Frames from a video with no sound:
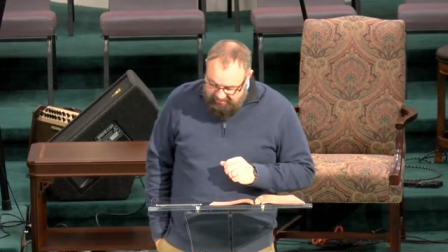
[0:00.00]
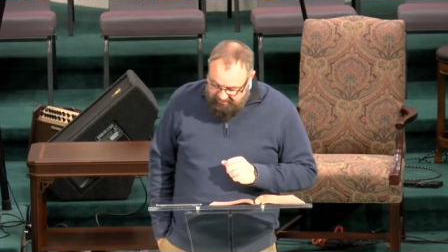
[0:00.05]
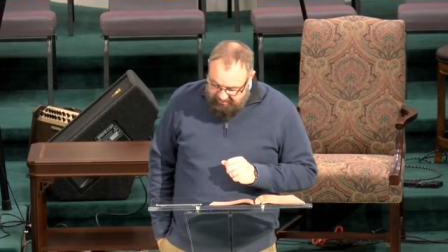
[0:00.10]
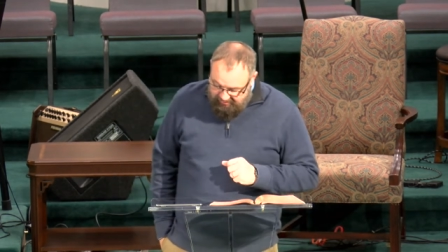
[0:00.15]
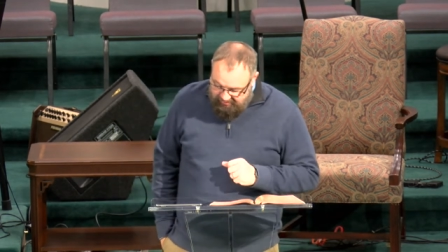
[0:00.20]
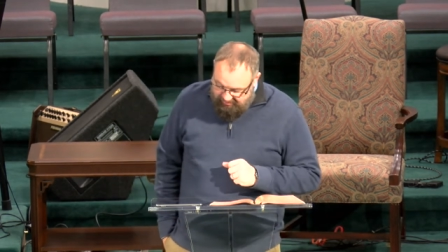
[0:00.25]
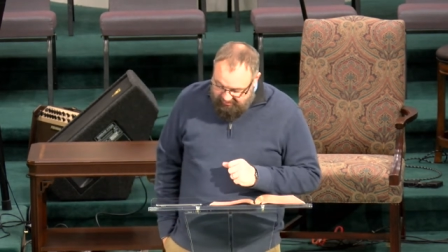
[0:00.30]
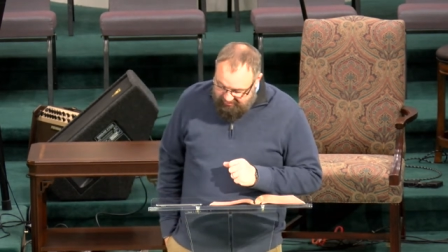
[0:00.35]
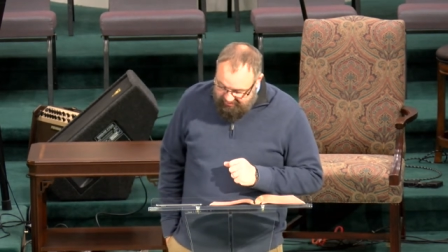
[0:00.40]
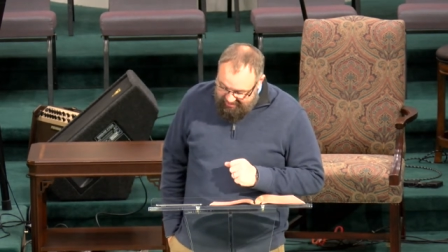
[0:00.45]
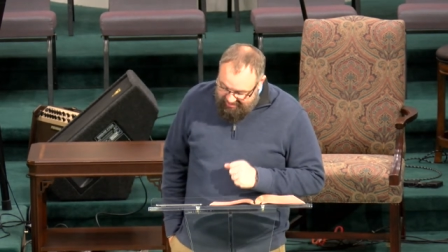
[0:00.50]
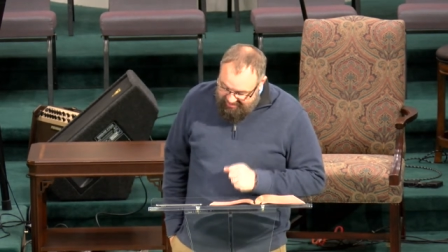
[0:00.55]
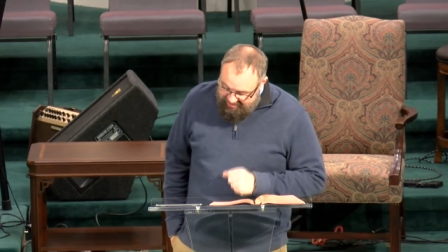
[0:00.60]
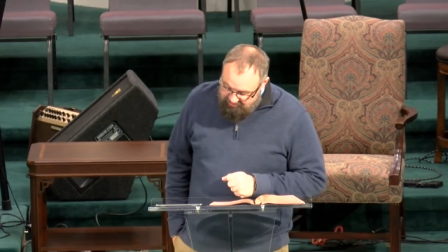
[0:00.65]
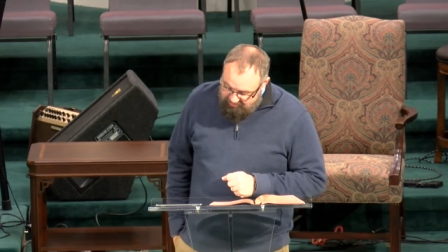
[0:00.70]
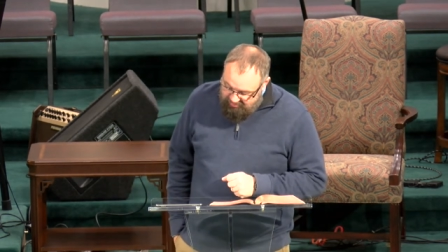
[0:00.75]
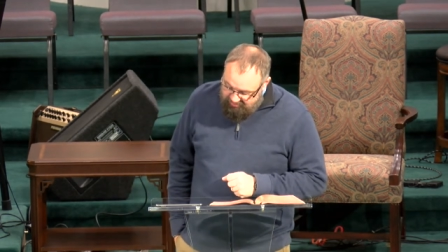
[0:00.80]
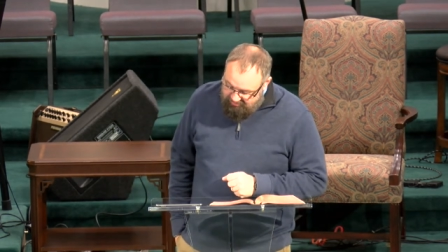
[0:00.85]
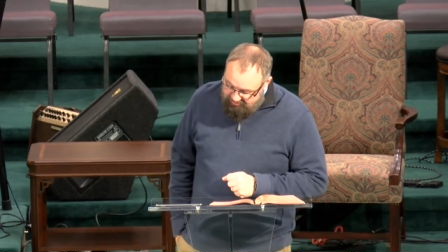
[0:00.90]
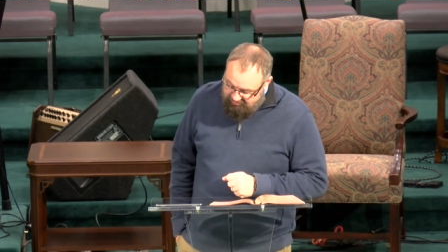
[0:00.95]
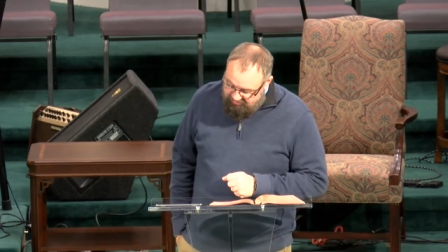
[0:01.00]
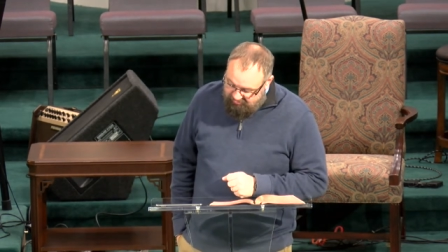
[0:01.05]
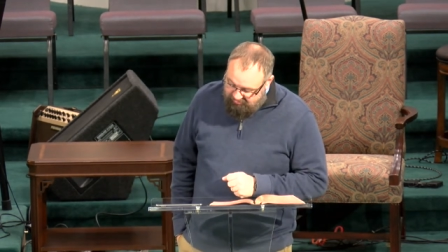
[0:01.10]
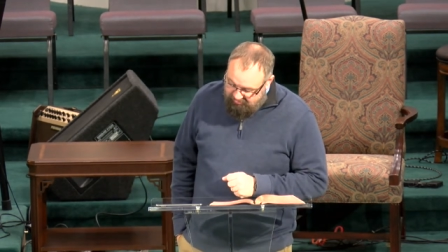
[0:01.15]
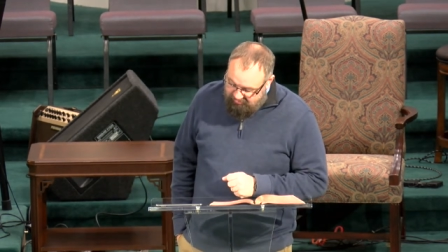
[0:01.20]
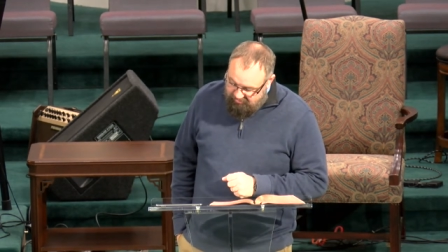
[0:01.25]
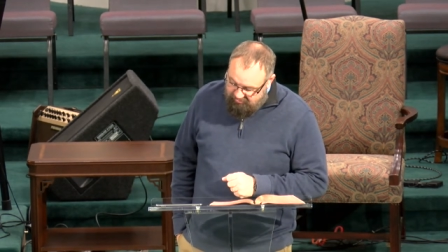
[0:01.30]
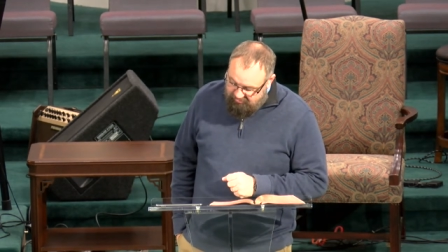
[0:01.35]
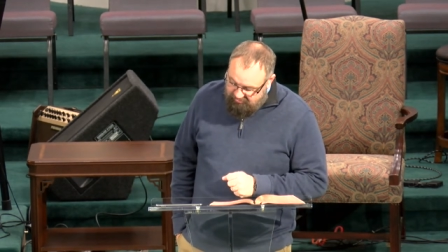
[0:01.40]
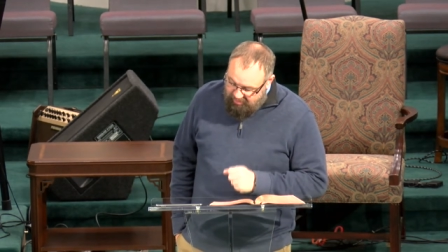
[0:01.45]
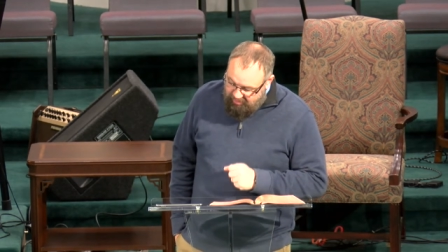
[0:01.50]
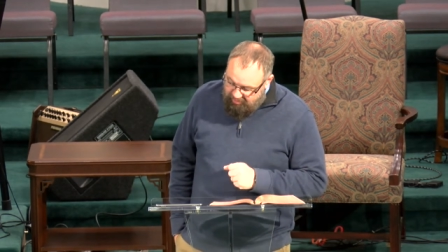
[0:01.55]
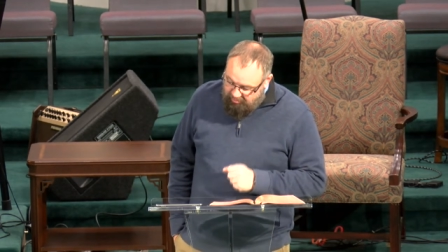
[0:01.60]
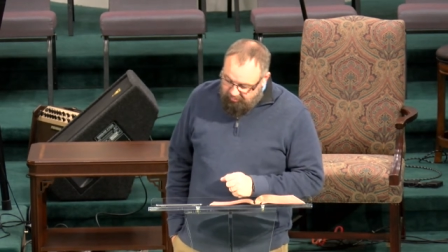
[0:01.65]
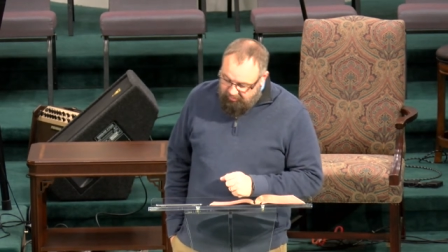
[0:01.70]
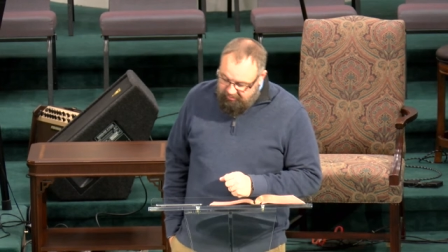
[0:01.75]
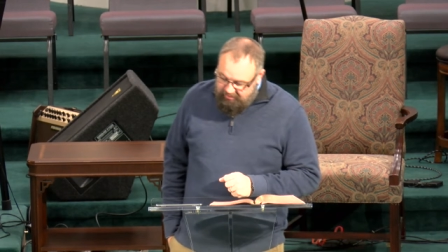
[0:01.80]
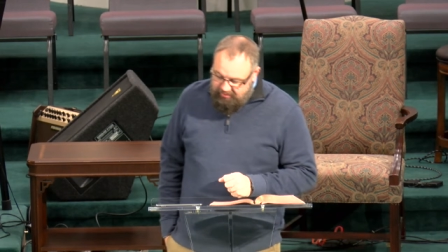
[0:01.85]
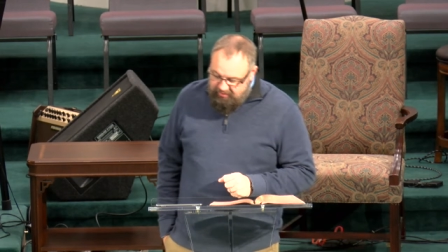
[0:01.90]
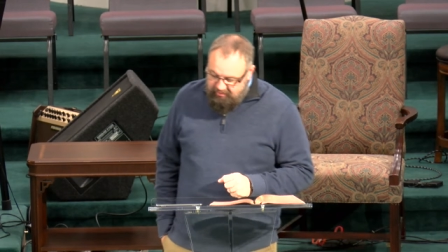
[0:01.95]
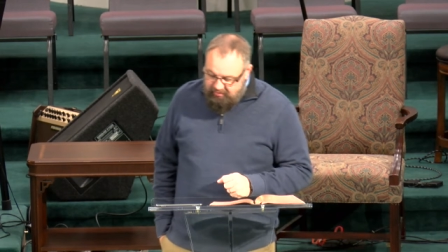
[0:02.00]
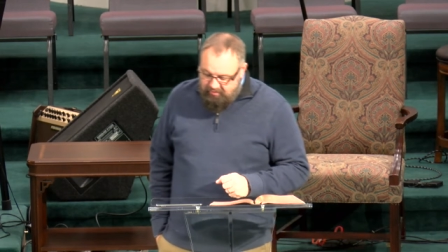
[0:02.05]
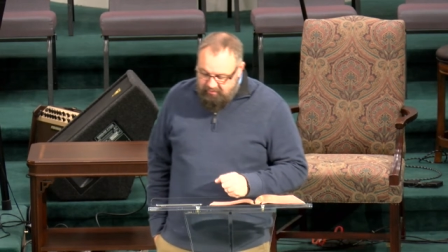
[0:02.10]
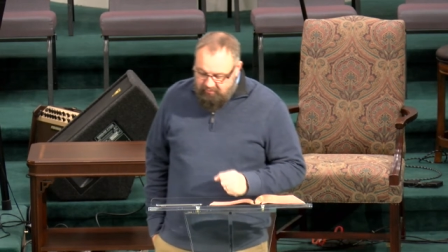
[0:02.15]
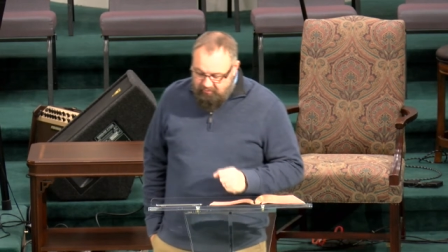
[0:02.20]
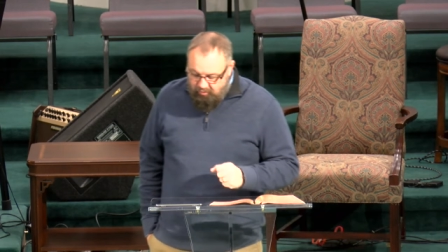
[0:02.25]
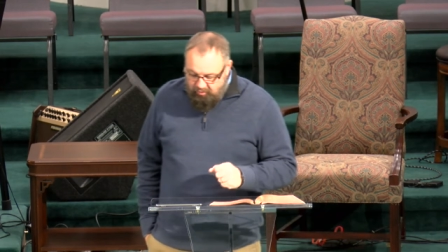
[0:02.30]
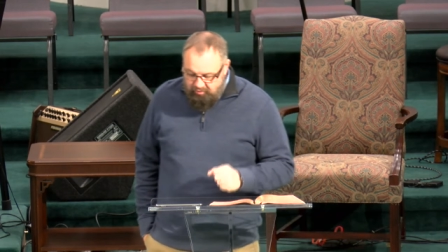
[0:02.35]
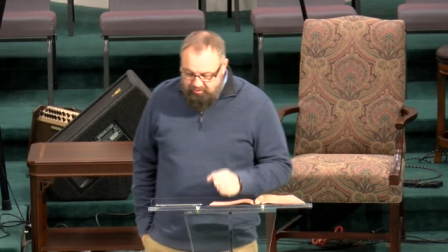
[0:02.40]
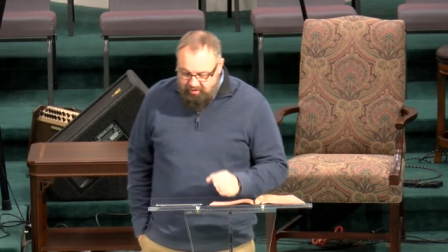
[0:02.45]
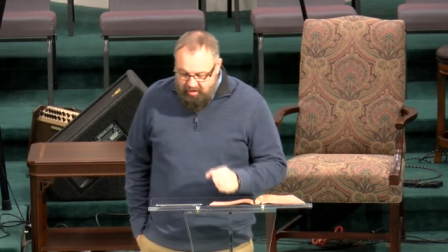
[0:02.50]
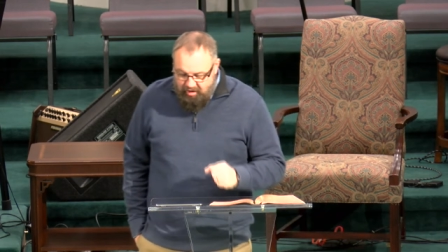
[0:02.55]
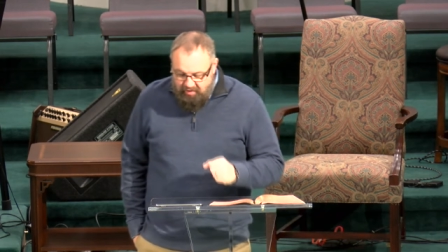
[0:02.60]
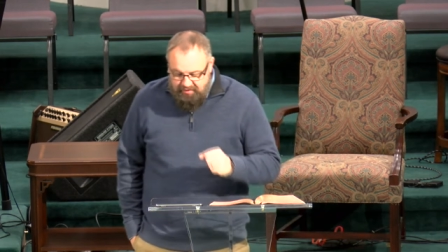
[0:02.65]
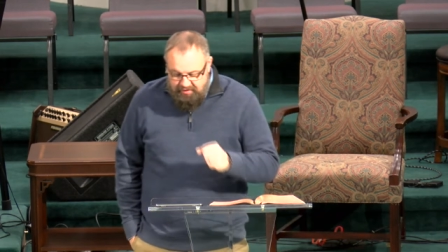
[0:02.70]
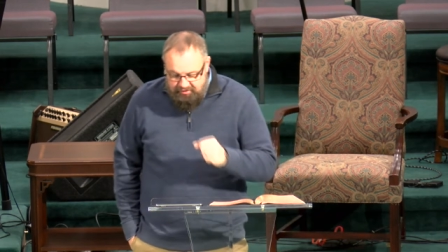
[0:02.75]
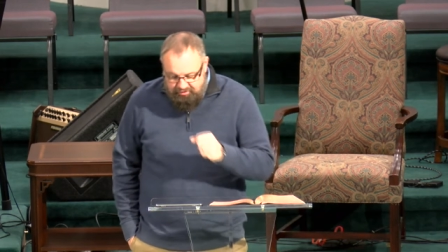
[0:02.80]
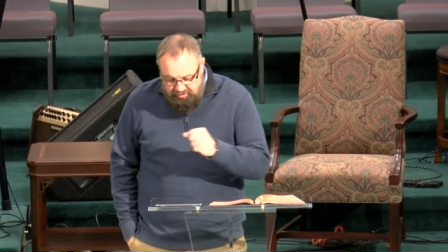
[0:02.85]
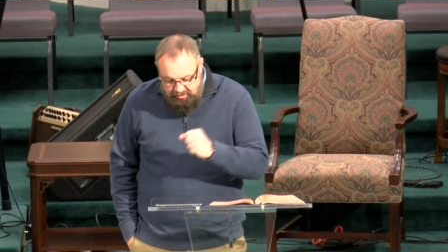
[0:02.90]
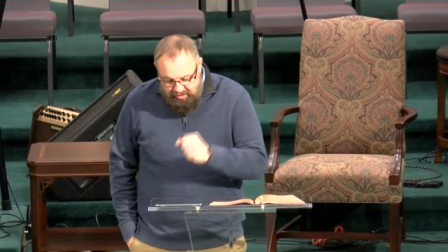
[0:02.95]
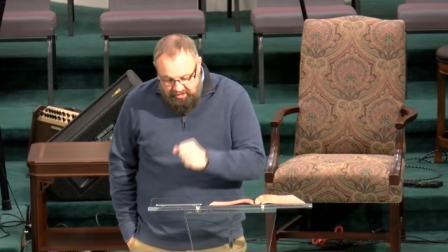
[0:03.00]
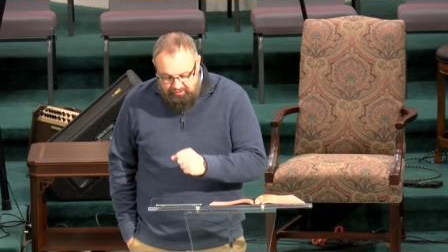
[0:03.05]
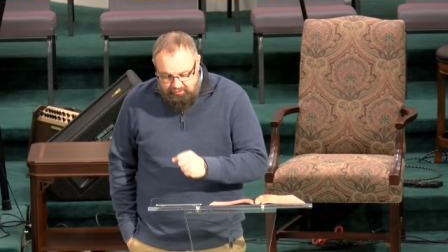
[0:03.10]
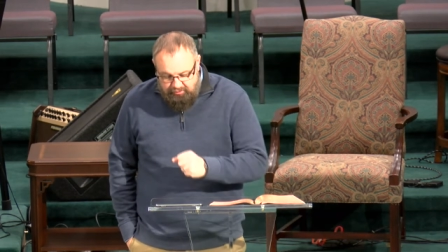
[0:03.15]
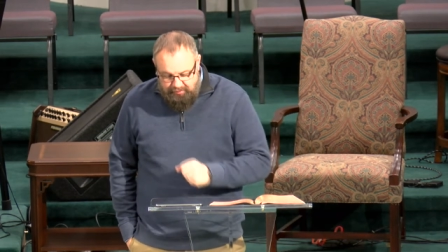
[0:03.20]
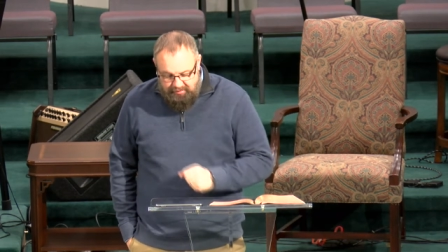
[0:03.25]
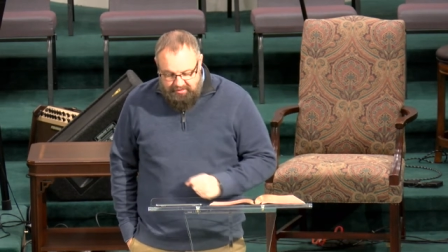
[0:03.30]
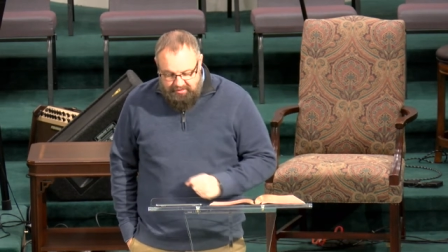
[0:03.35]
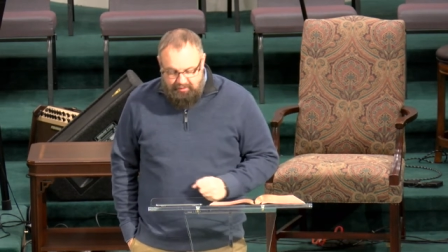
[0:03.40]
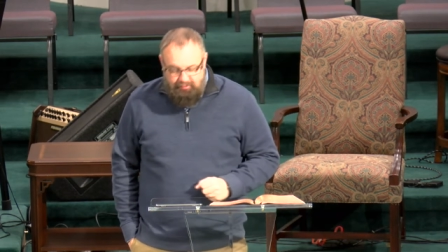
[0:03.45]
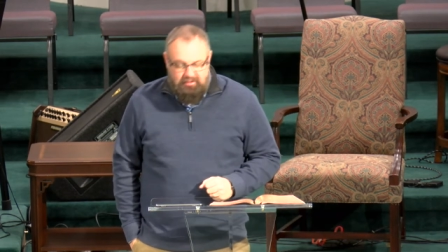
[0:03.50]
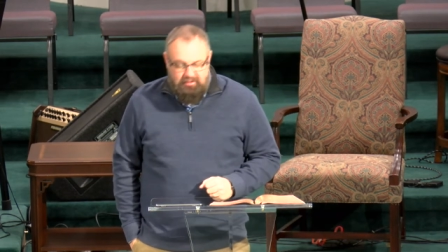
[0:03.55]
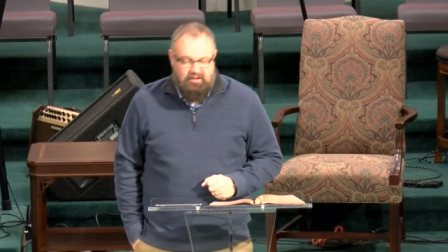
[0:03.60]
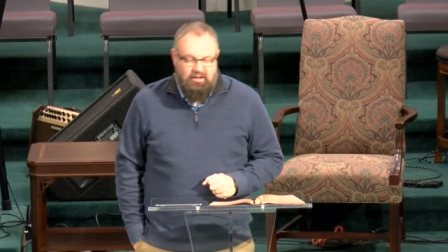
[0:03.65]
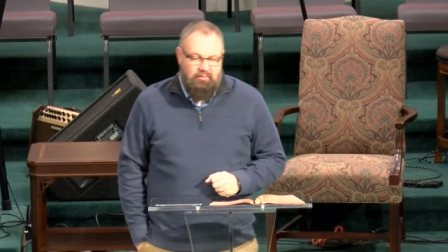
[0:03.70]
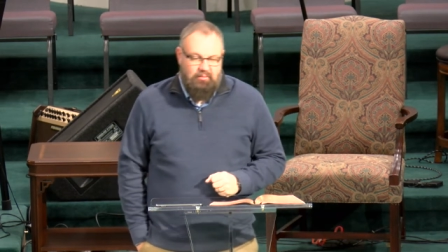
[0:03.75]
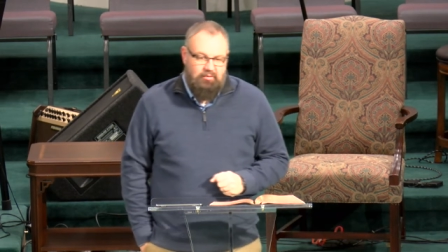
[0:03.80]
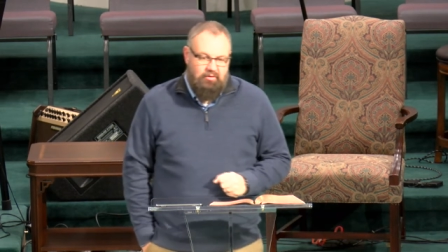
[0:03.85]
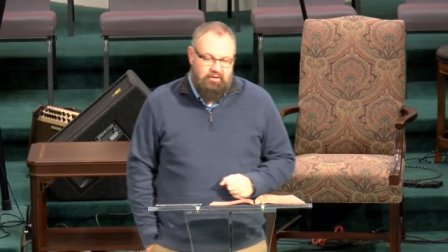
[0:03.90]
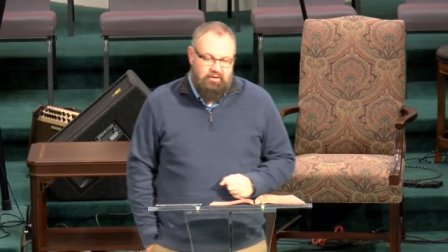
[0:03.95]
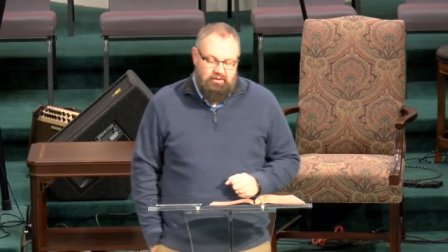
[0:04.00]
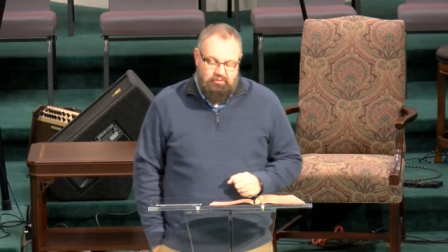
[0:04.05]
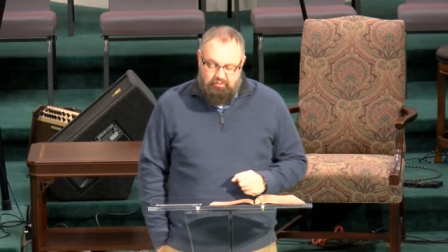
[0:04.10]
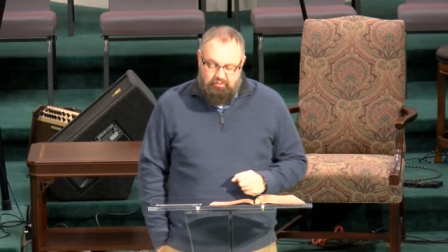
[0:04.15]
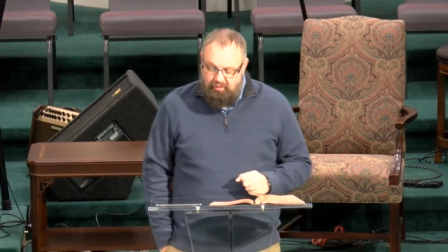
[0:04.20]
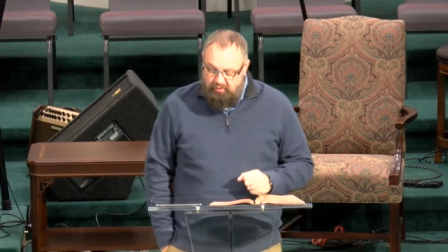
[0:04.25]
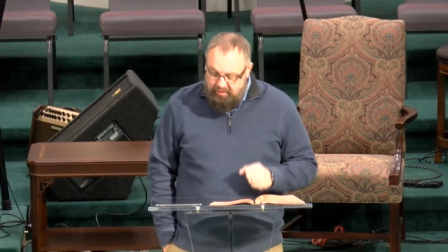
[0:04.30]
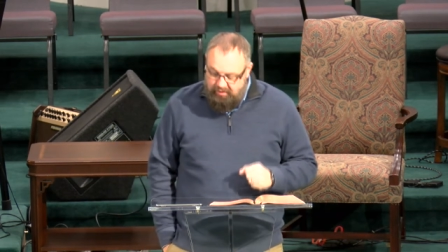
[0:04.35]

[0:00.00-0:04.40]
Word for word: Uh, Amos not only foresaw the judgment that would come on Israel,